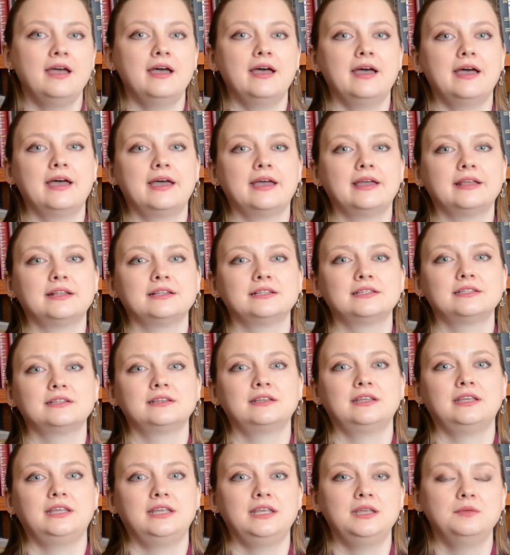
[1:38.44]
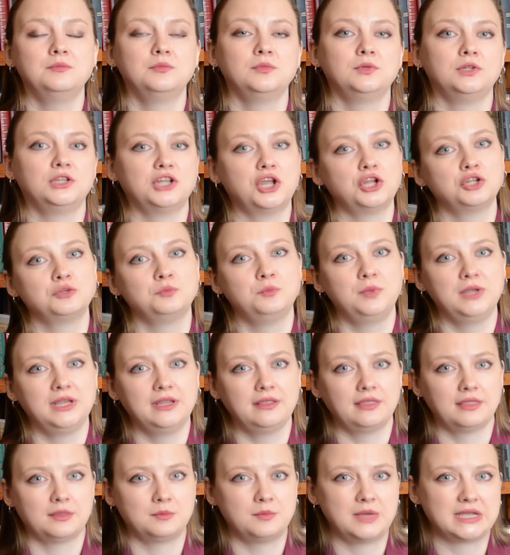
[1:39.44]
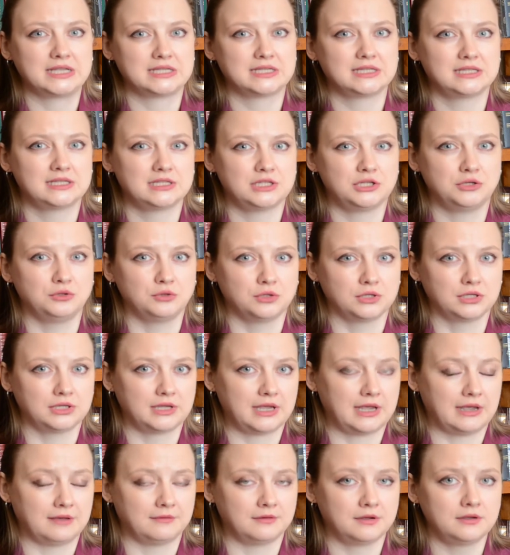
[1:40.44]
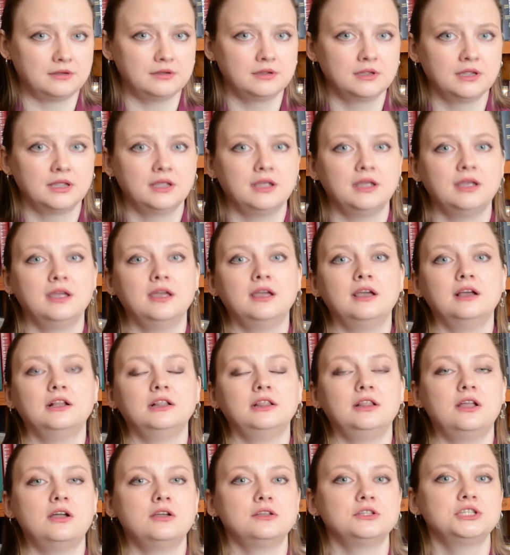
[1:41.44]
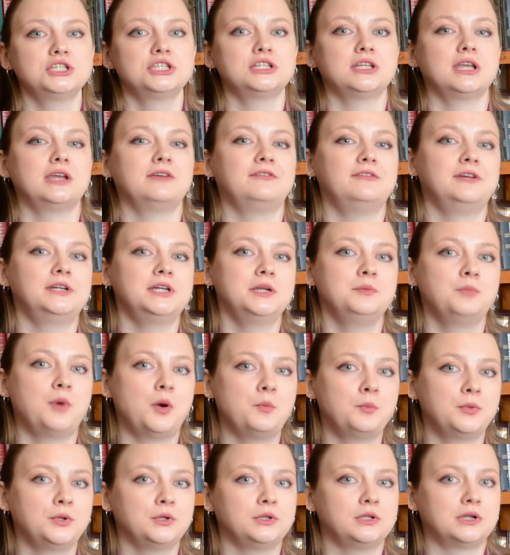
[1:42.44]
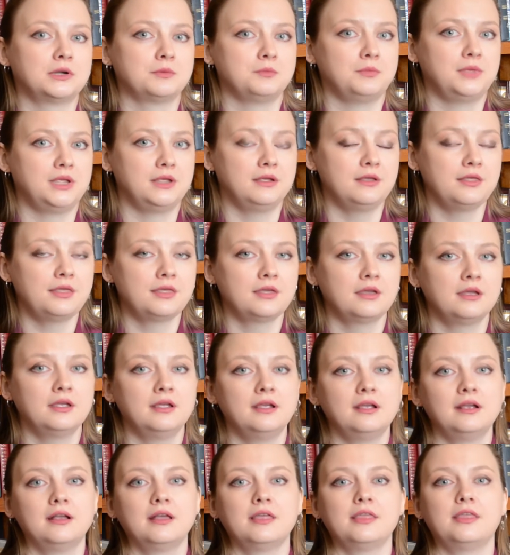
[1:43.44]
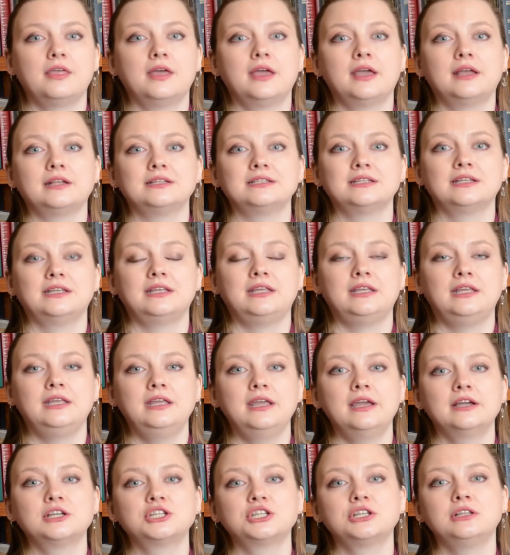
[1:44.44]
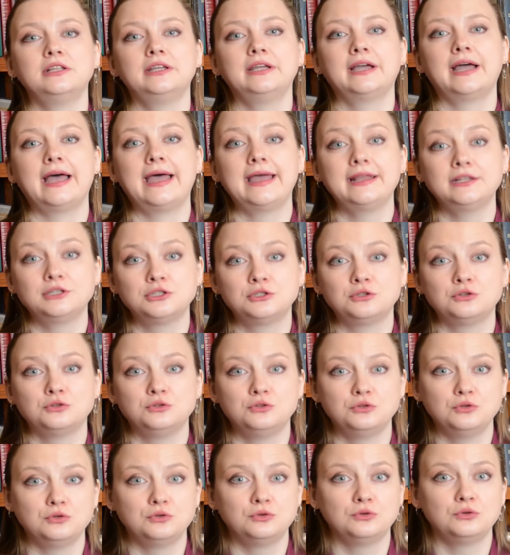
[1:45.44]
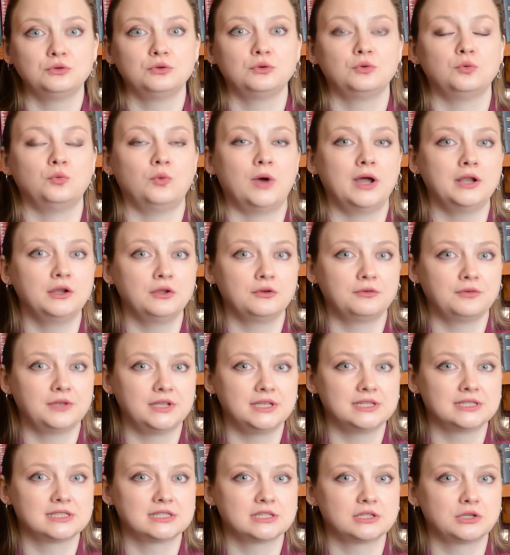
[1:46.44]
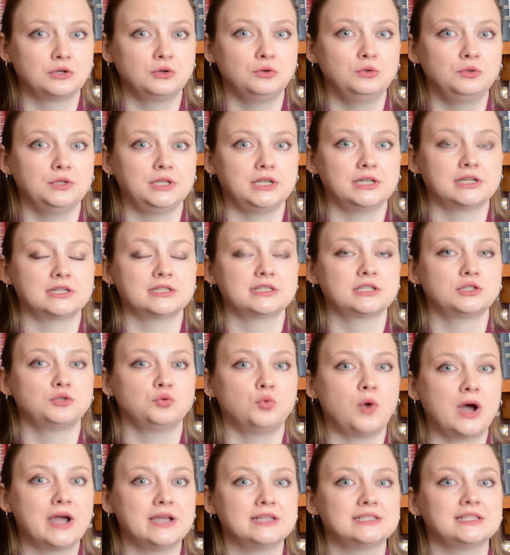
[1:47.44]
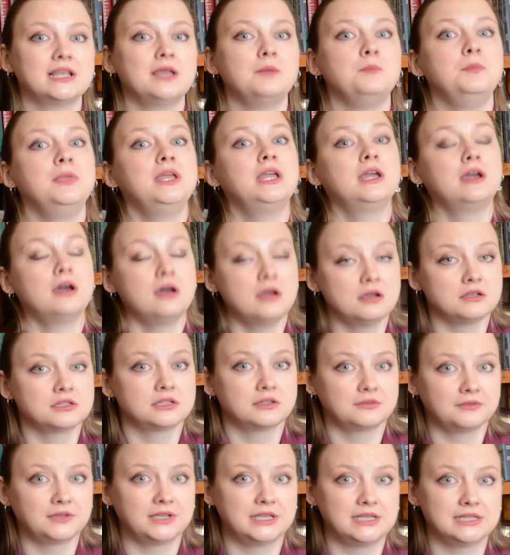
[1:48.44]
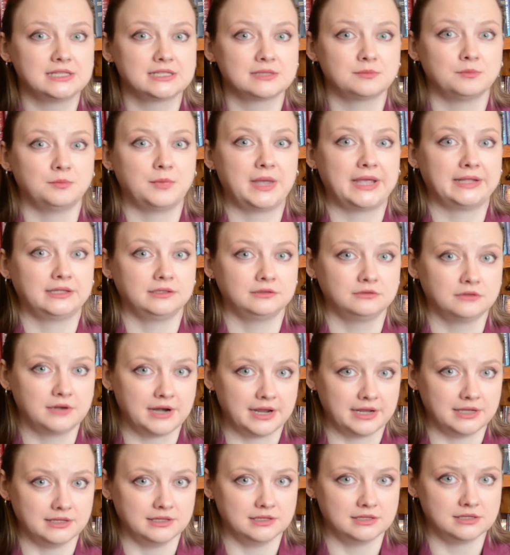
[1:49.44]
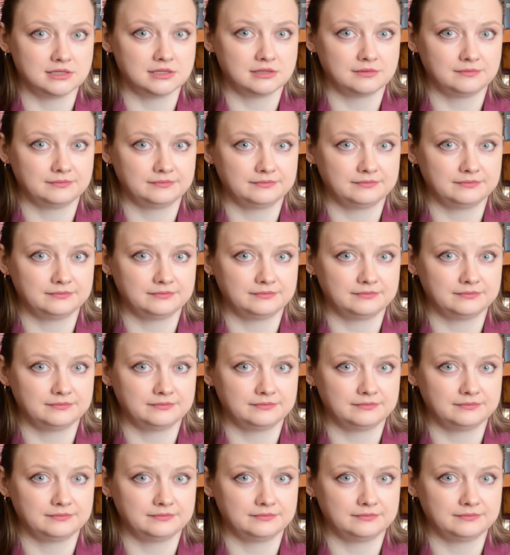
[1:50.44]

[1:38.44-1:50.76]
and him not being the best student ever, launched a very popular myth that he actually had to do one of his school years twice because of his bad grades.